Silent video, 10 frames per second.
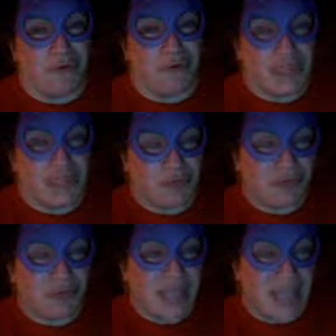
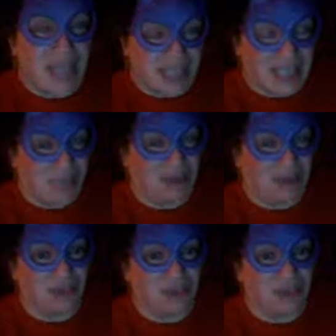Raspberry, yes, but
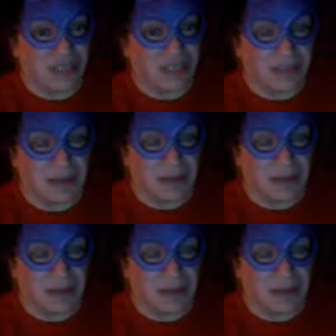not an Oscar.